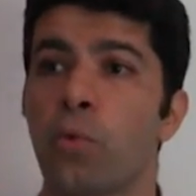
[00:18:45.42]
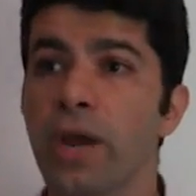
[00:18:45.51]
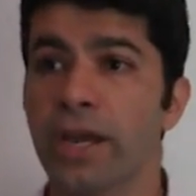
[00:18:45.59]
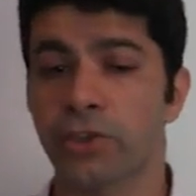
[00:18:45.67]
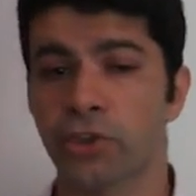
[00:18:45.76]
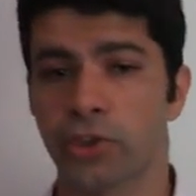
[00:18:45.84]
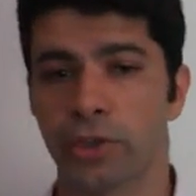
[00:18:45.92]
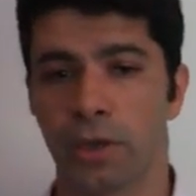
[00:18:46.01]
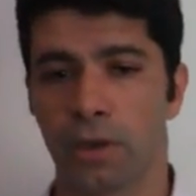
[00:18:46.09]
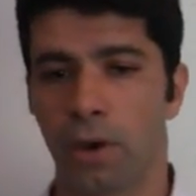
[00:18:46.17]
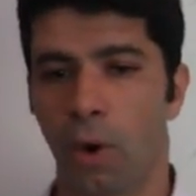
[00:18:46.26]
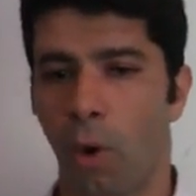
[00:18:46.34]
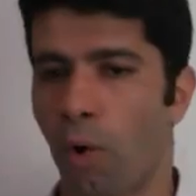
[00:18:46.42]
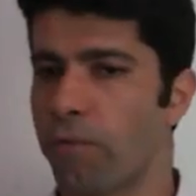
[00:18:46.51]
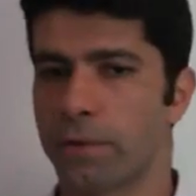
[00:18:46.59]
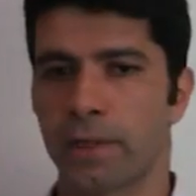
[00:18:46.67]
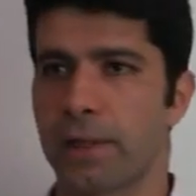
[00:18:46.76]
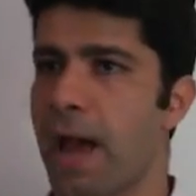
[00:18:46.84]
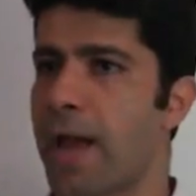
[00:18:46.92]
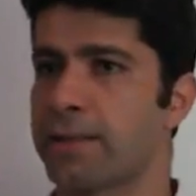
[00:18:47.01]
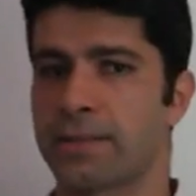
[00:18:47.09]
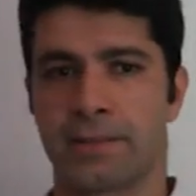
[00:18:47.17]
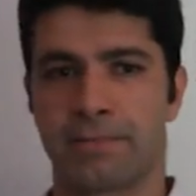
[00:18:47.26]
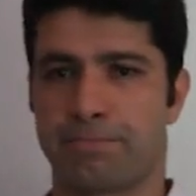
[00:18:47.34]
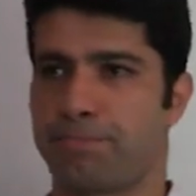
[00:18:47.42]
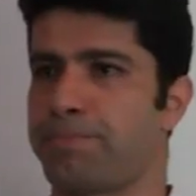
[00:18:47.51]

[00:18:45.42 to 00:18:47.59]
Which, over the last